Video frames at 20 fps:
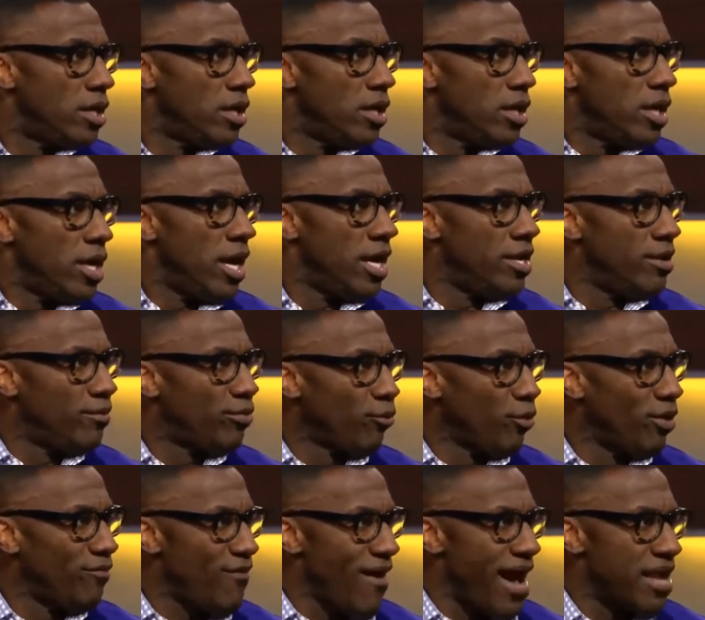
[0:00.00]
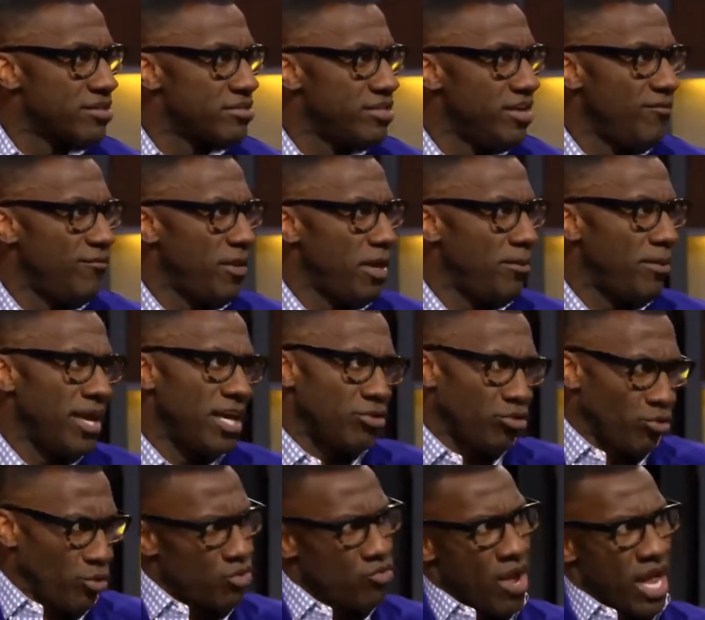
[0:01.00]
Hitting them three finals MVP,
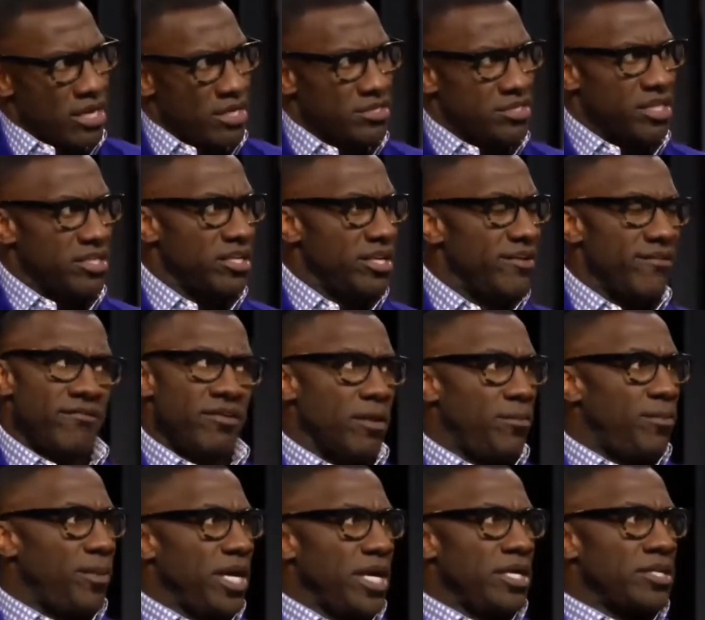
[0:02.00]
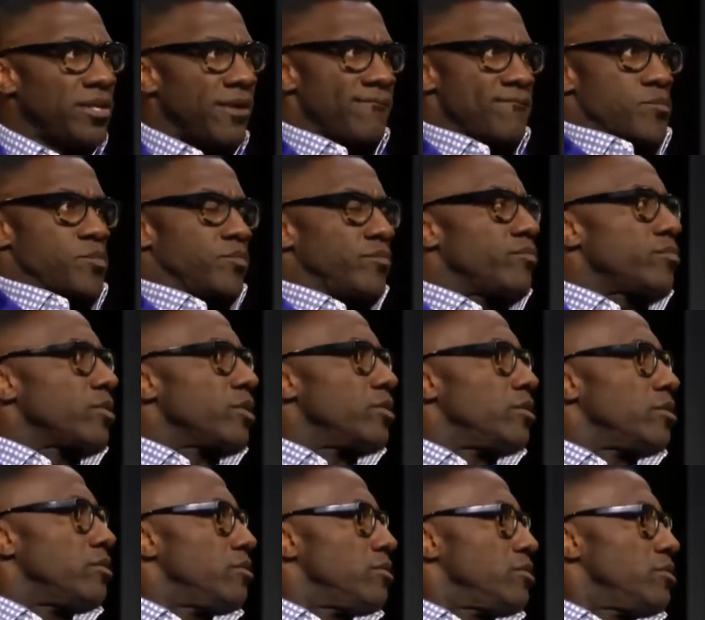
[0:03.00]
three regular season MVPs.
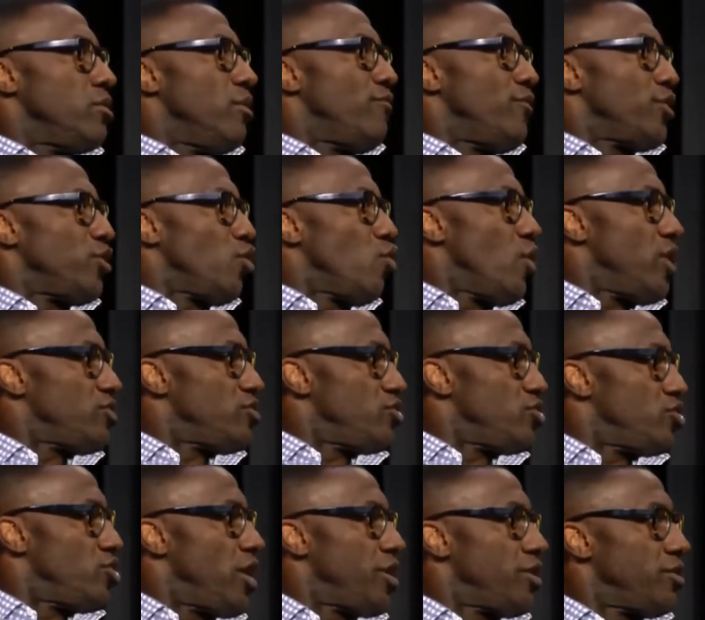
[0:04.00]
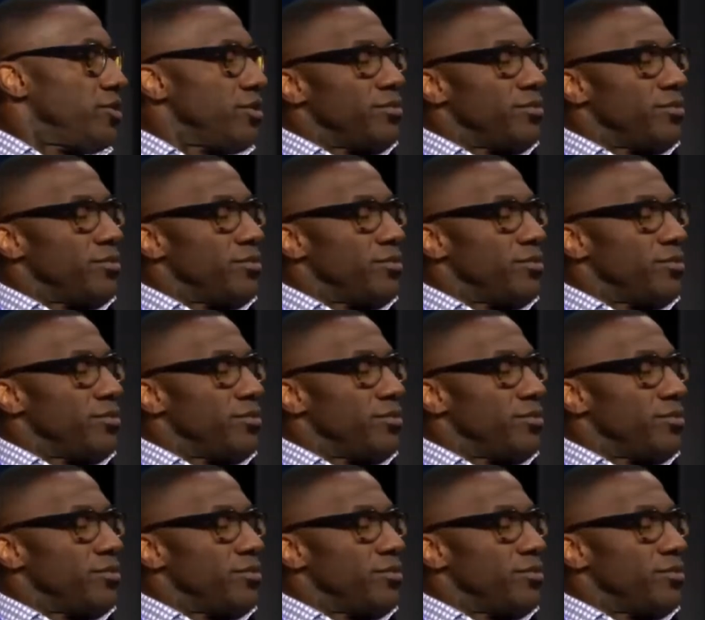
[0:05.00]
No further questions, mm,